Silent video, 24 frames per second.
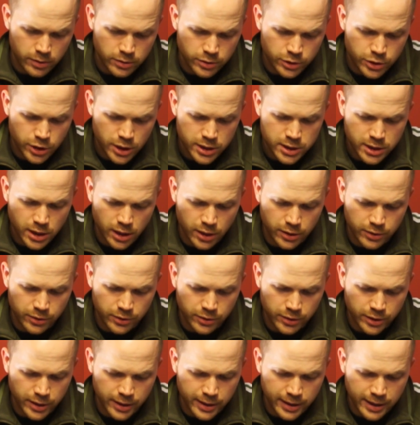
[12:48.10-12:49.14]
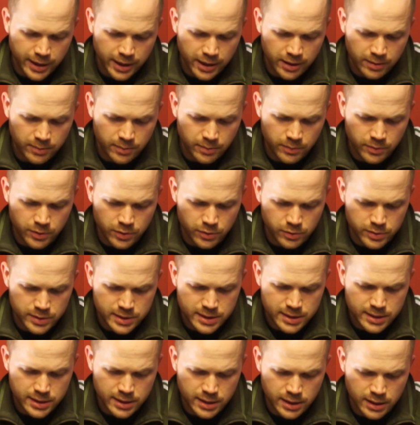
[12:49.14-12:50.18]
Just under the name, you'll
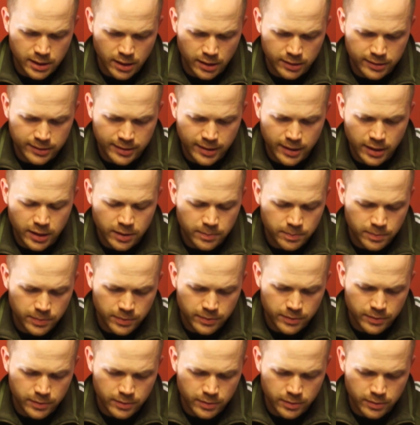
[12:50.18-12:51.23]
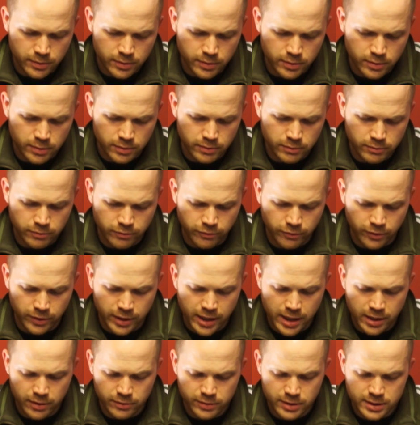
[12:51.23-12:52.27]
see a type. For
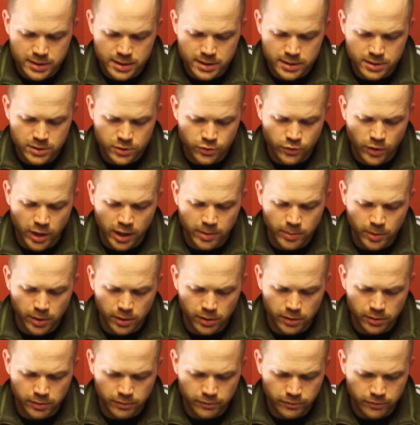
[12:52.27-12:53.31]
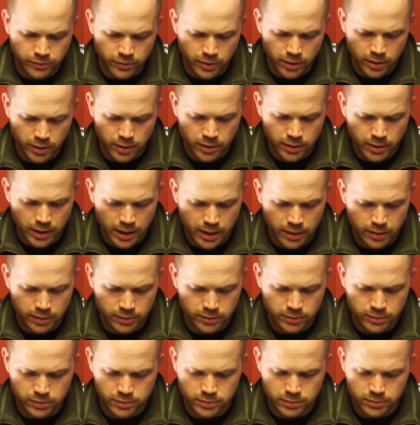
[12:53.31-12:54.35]
now, this is tribal.
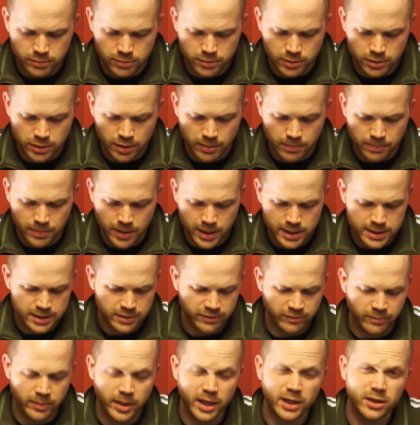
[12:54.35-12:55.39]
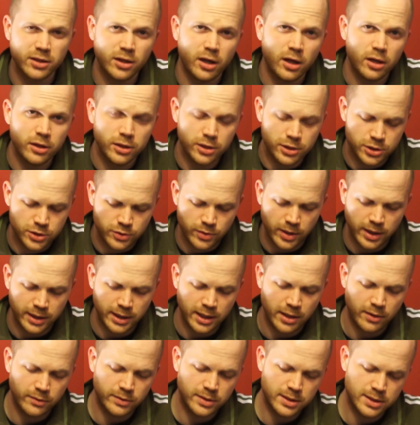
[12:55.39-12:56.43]
To the best of my knowledge right
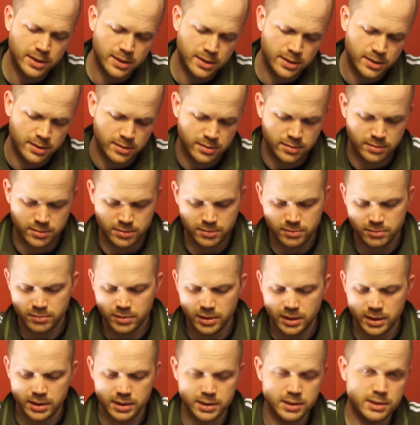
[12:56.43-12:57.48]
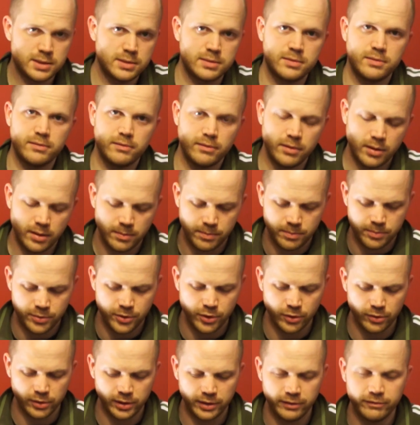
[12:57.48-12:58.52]
now, this is
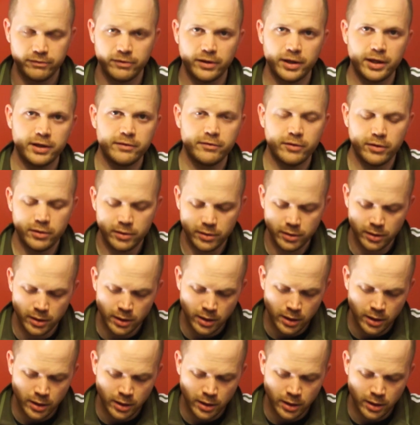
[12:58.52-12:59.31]
purely flavor.